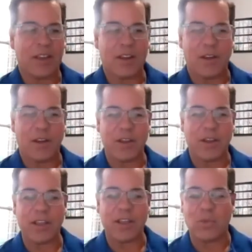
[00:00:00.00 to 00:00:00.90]

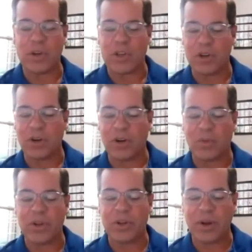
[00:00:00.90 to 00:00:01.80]
When
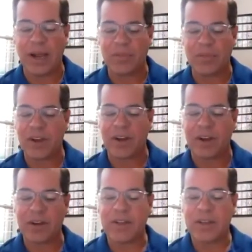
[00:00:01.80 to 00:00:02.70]
you're out
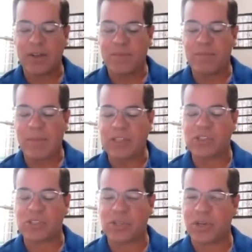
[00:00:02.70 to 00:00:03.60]
there, make
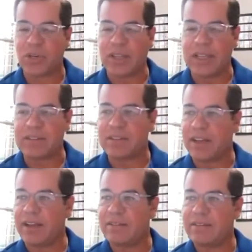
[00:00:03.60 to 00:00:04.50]
sure
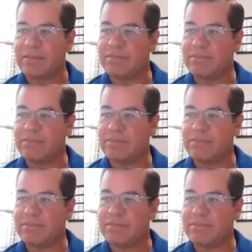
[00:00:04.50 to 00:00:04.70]
that